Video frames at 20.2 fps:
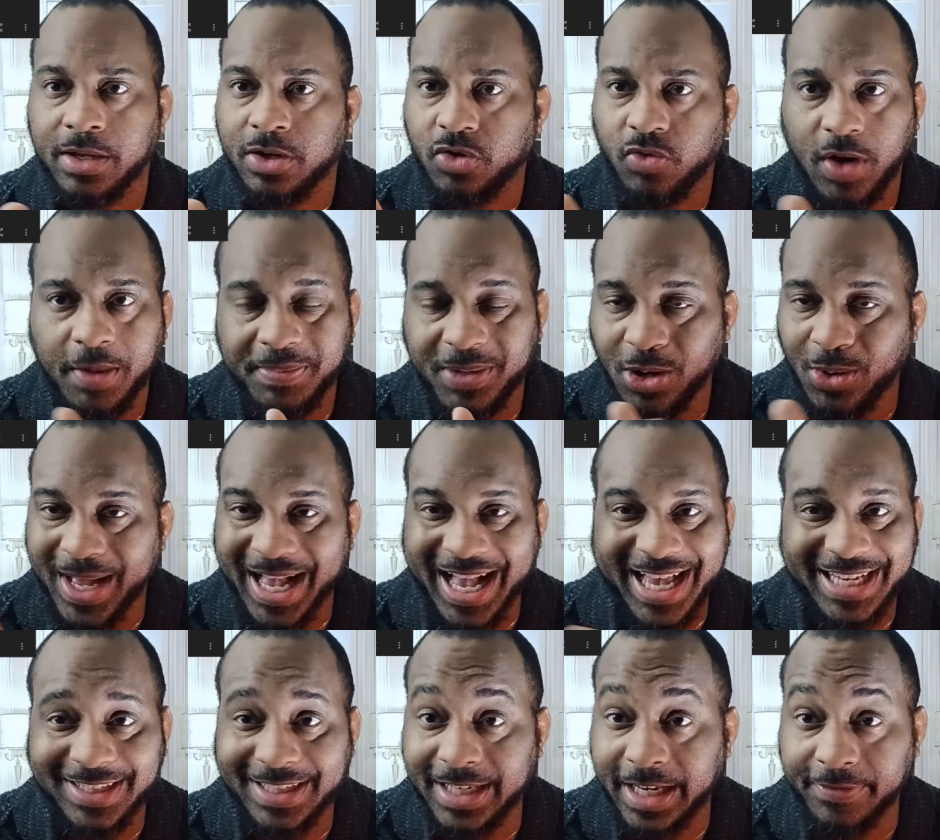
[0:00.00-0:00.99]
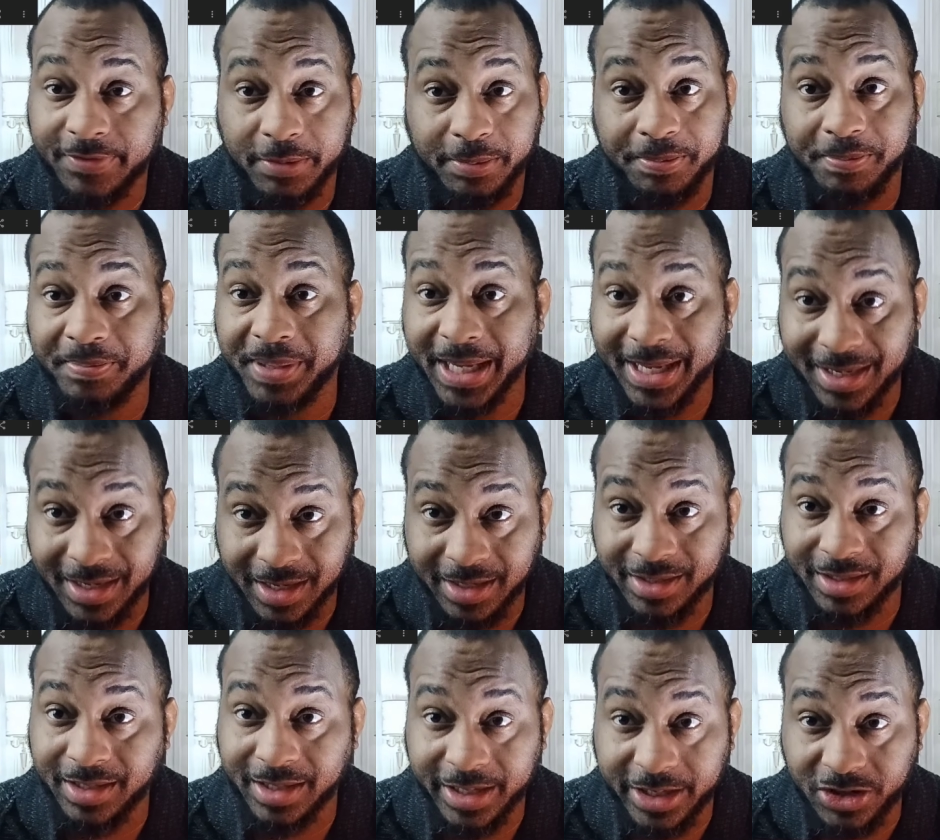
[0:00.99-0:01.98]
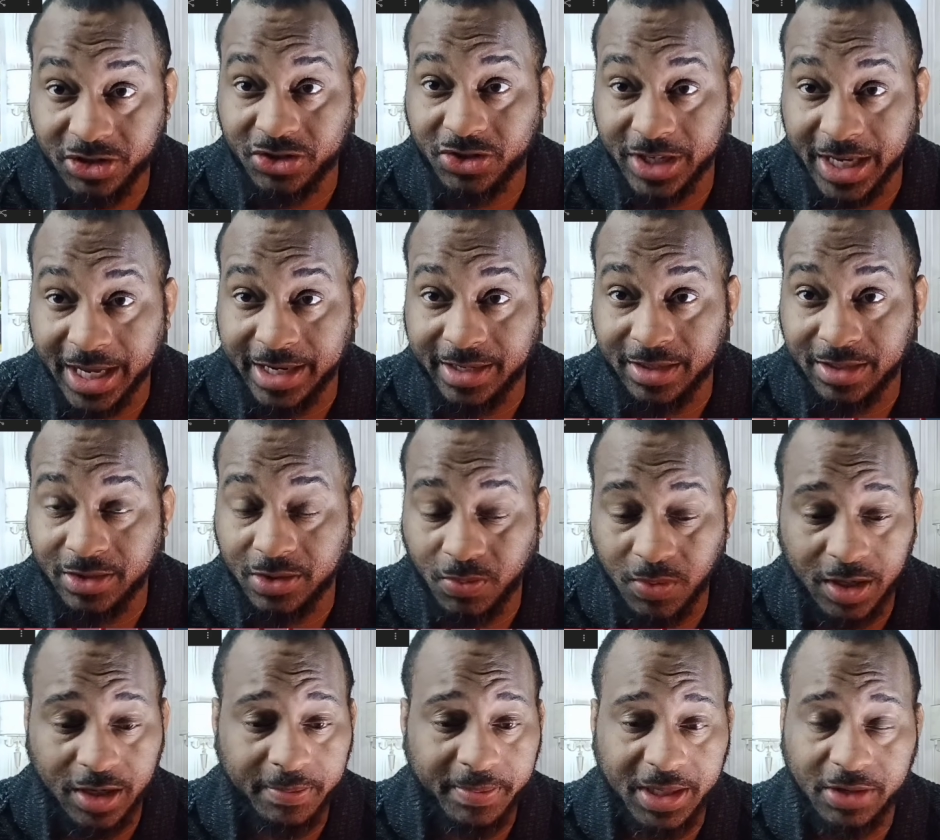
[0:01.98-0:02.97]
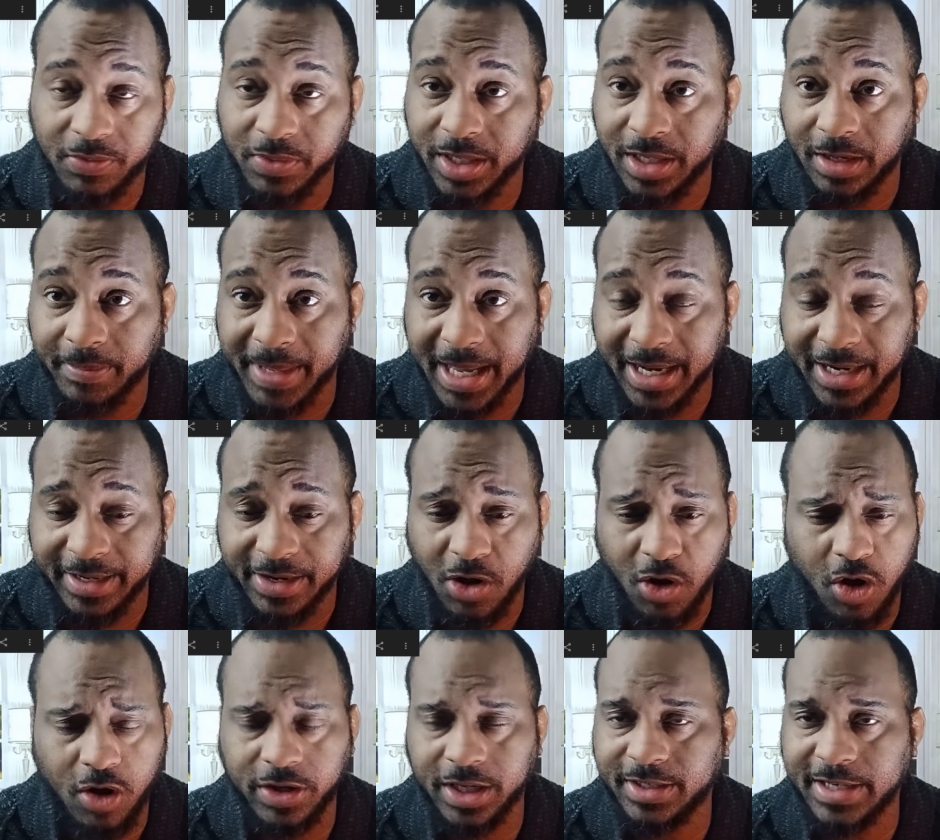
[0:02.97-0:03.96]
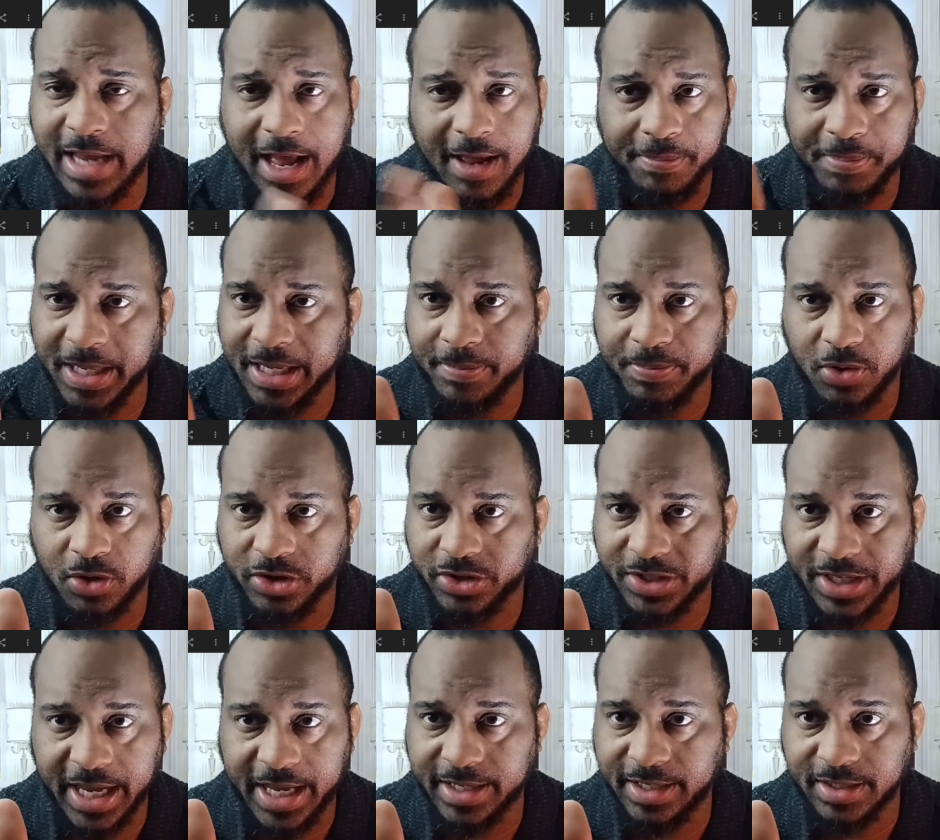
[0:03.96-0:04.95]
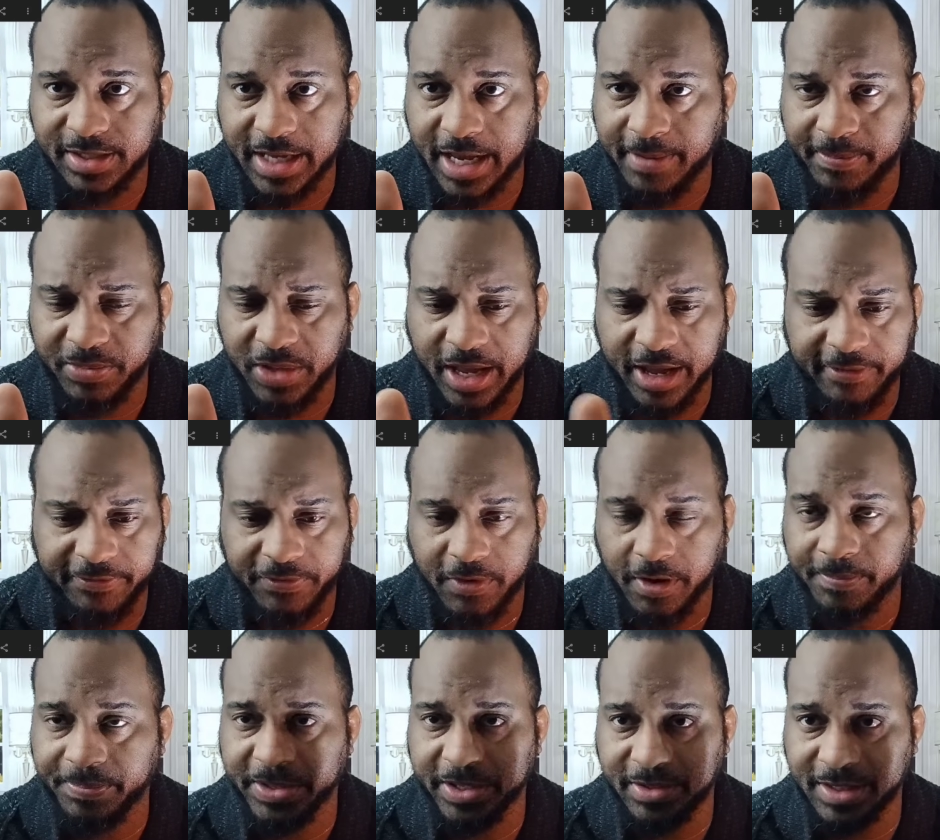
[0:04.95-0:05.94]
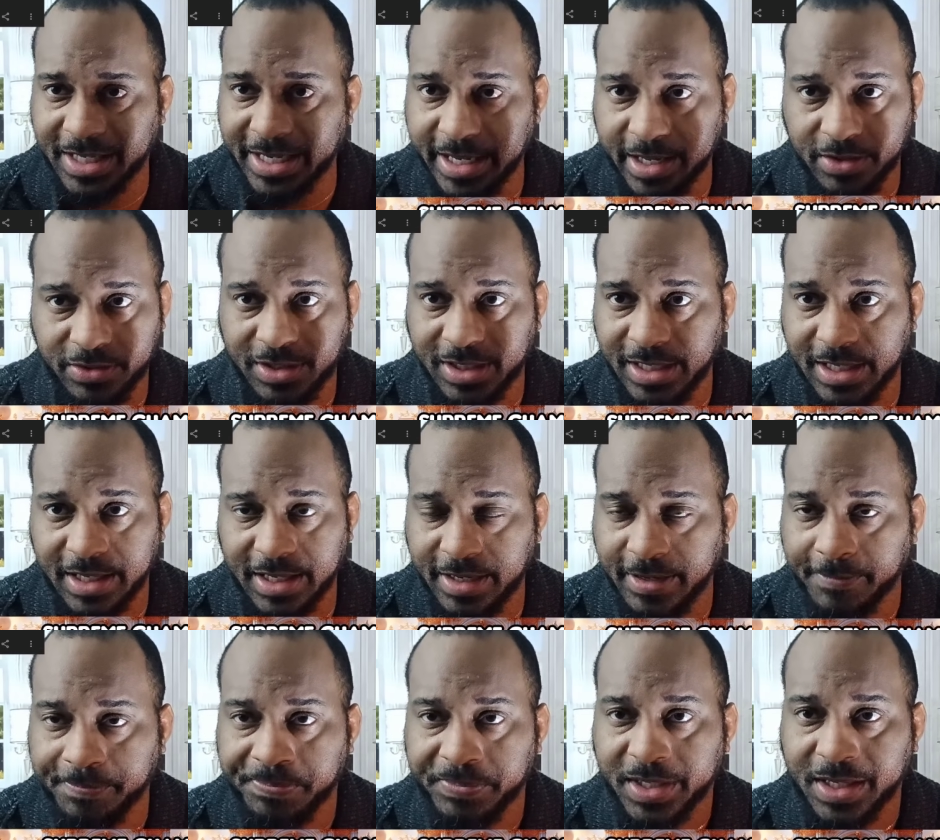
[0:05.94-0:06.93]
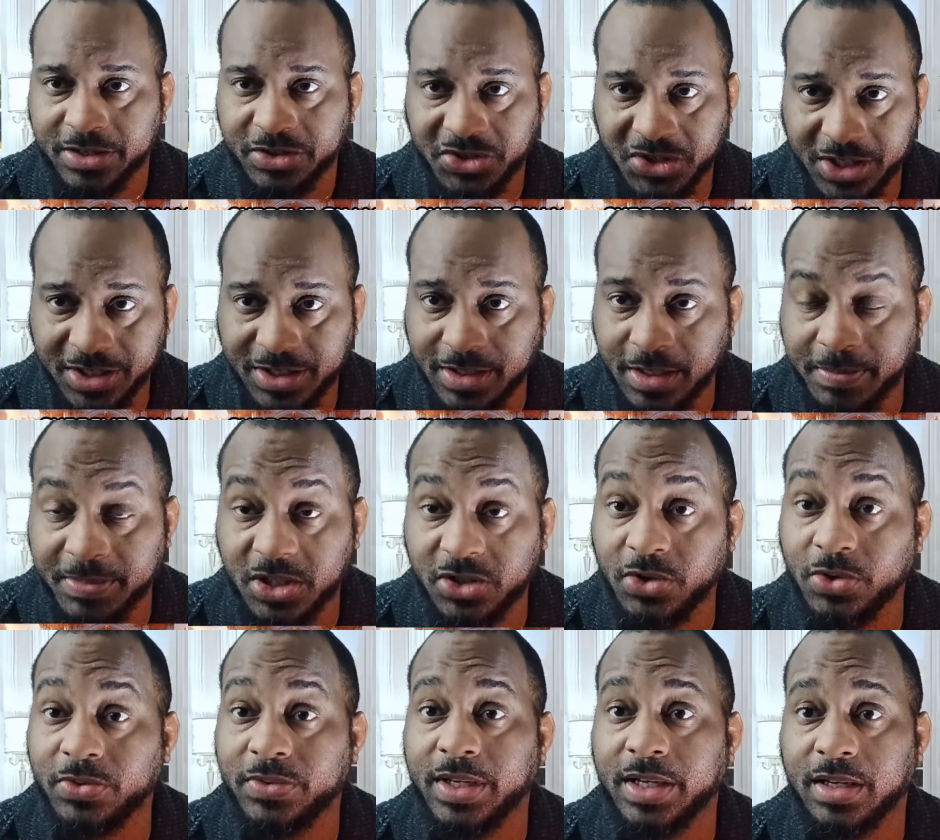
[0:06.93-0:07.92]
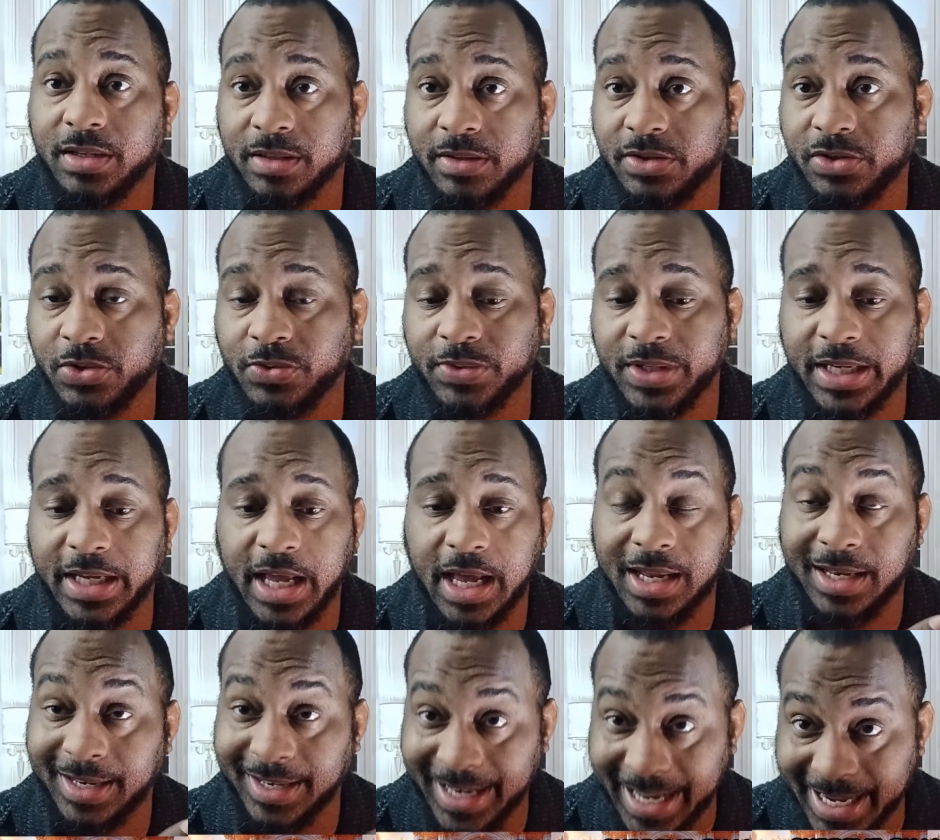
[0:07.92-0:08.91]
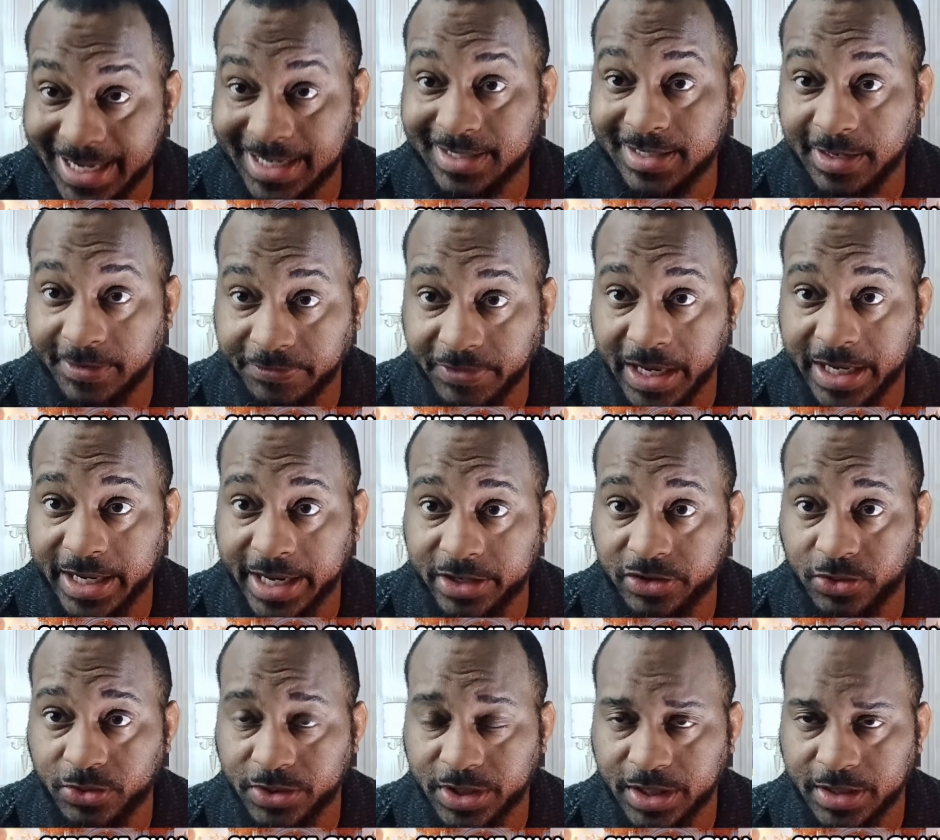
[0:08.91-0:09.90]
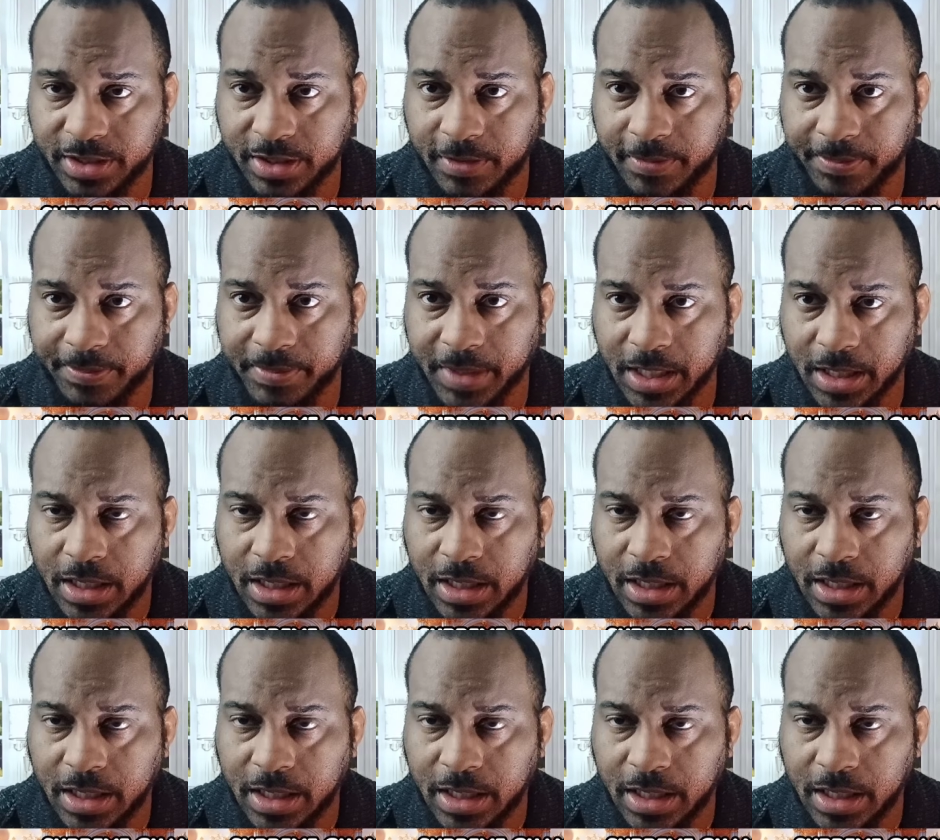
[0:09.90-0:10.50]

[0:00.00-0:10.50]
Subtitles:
Crypto hasn't even been unleashed yet. You want to be real about it. All the top people are saying the same thing, from the DLT systems to the legacy financial system.